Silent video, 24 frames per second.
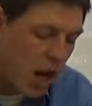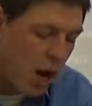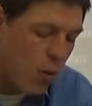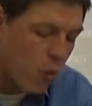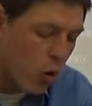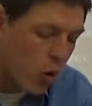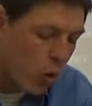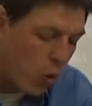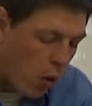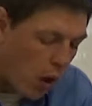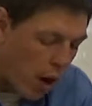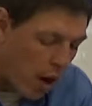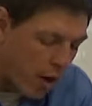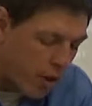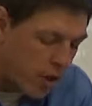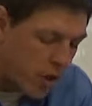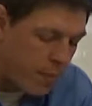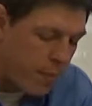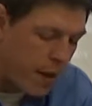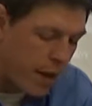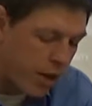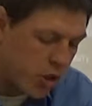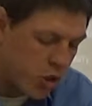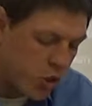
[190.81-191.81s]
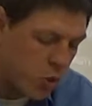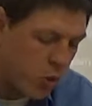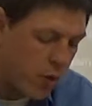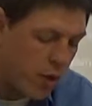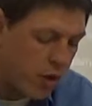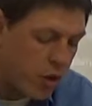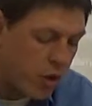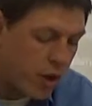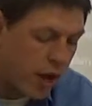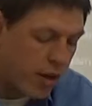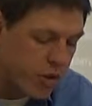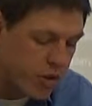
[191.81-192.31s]
I'm required to make sure that
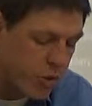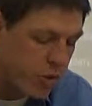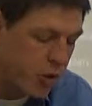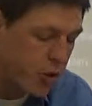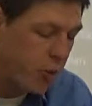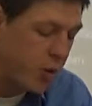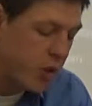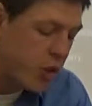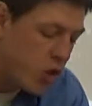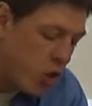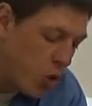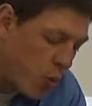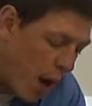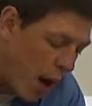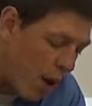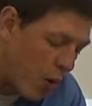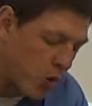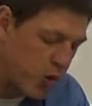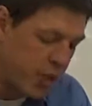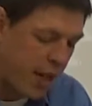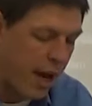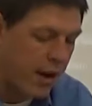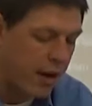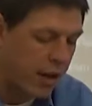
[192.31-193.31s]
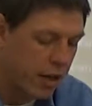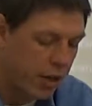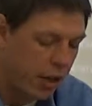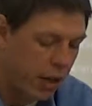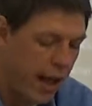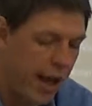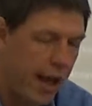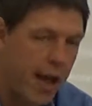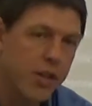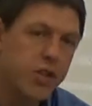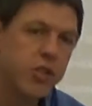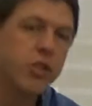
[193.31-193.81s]
you guys are doing 2 hours out of class,